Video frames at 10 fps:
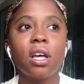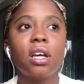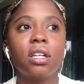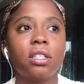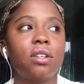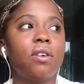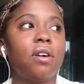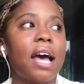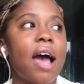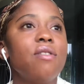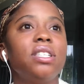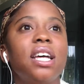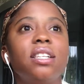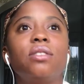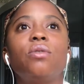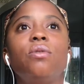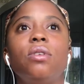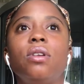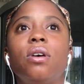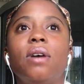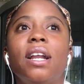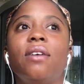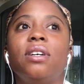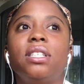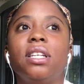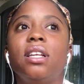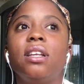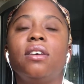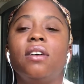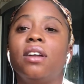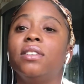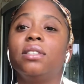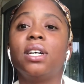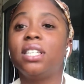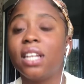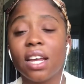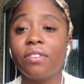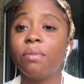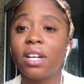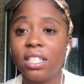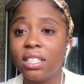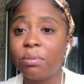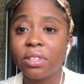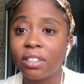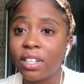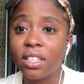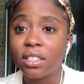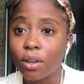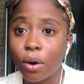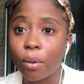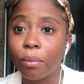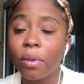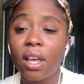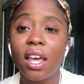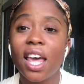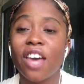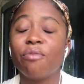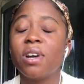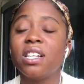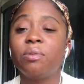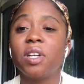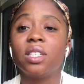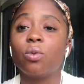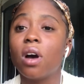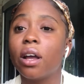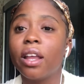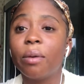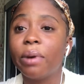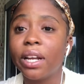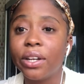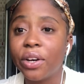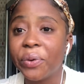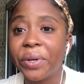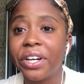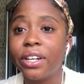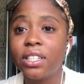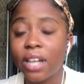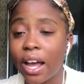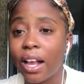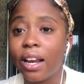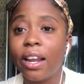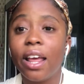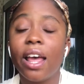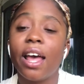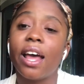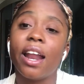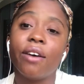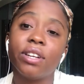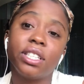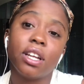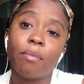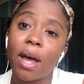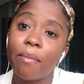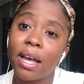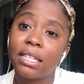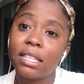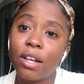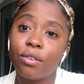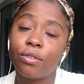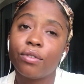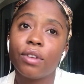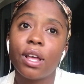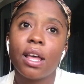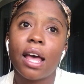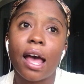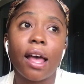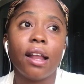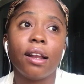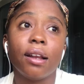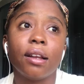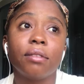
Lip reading: So I was at school now and I was sitting there and I was watching everybody's parents come. Everybody's parents walking up and down with their child. And I was there by myself. And